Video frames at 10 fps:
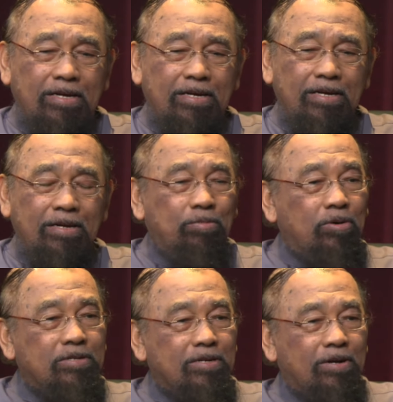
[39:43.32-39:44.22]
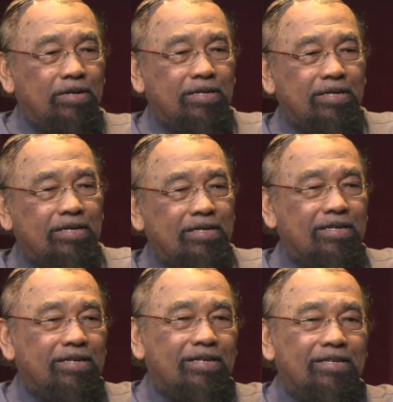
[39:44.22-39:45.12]
in Montreal,
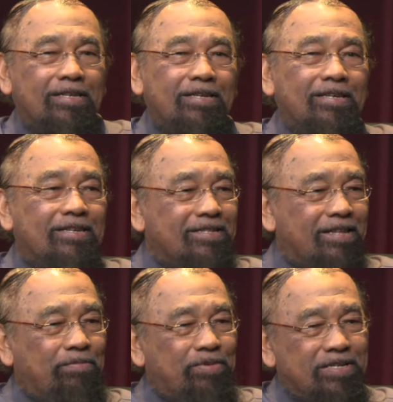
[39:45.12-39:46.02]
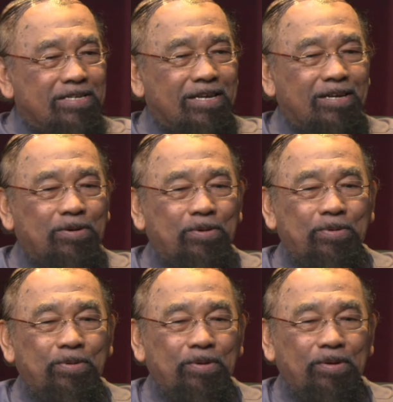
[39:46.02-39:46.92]
the temperature can
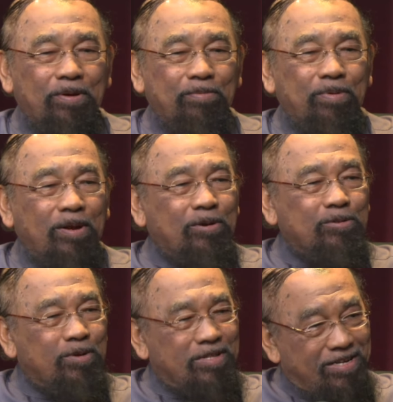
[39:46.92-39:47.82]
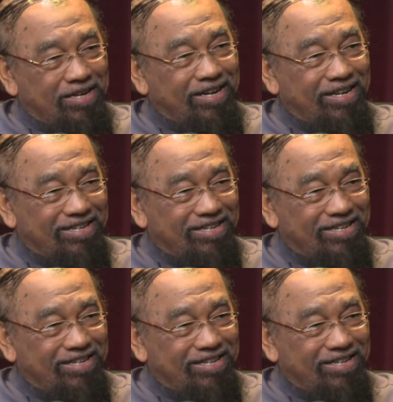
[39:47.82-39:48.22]
go below 20 degrees.